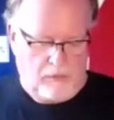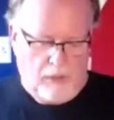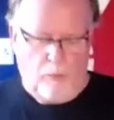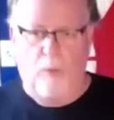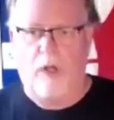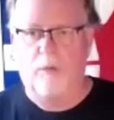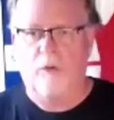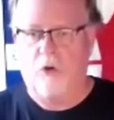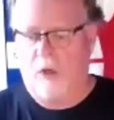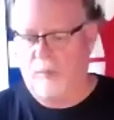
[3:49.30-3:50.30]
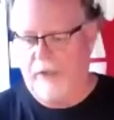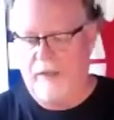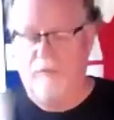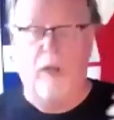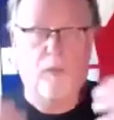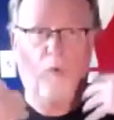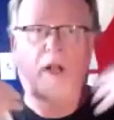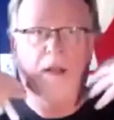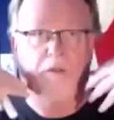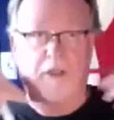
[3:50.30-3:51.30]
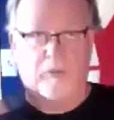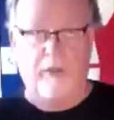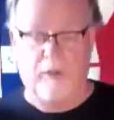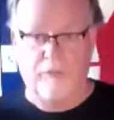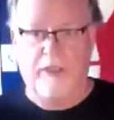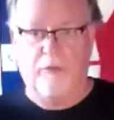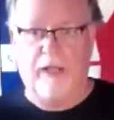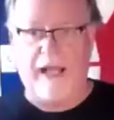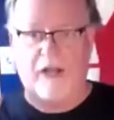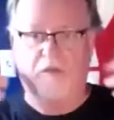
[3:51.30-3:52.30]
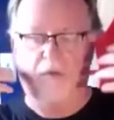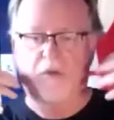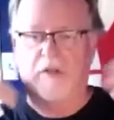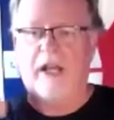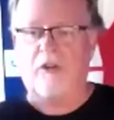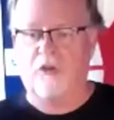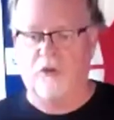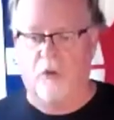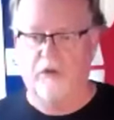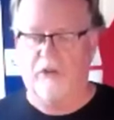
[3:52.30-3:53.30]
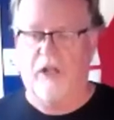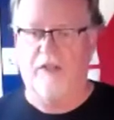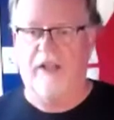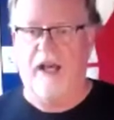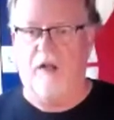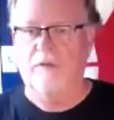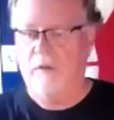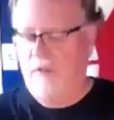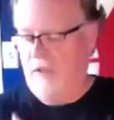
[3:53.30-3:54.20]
we want to incorporate, number one, everything needs to be completely relaxed from your neck, shoulders on down,